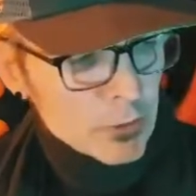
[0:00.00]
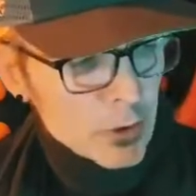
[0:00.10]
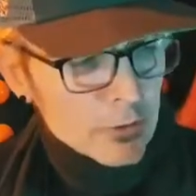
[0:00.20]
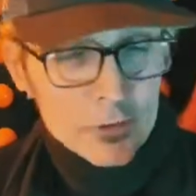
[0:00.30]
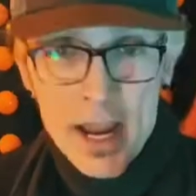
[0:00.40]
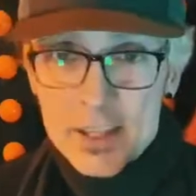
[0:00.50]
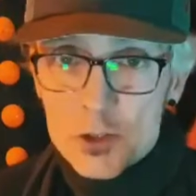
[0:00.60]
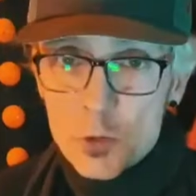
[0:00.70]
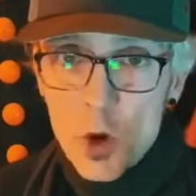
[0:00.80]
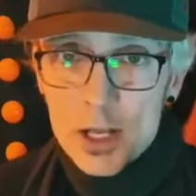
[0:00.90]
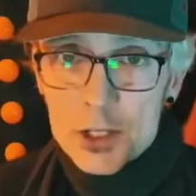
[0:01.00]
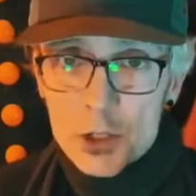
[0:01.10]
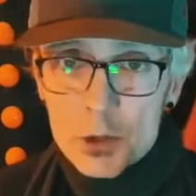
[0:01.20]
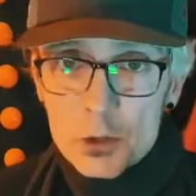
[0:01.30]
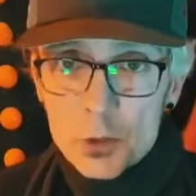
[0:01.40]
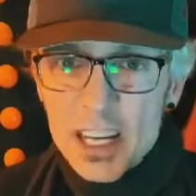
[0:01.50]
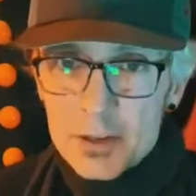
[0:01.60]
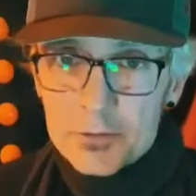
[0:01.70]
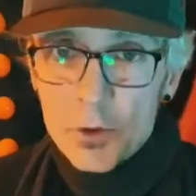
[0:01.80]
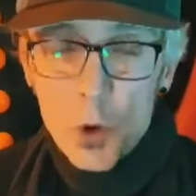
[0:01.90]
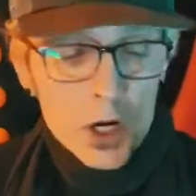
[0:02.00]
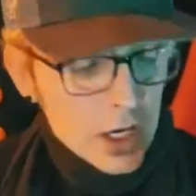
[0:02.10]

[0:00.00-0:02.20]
4 frets, 1, 2, 3, and 4.